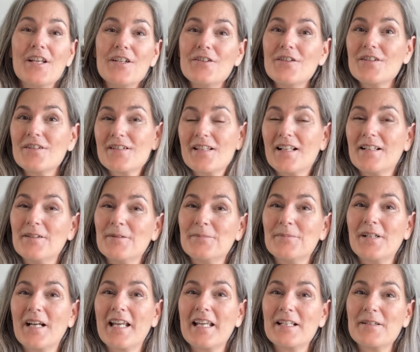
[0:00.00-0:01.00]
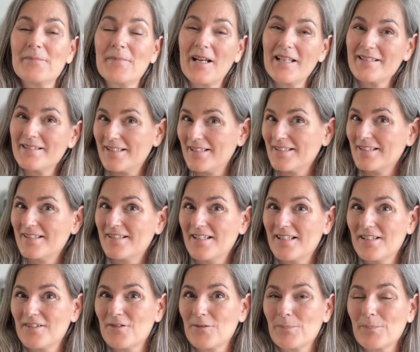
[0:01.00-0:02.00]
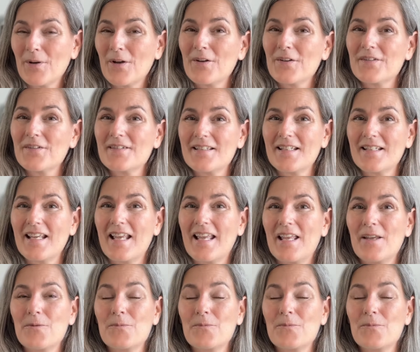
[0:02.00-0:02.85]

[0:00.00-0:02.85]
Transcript: to celebrate my 60th birthday,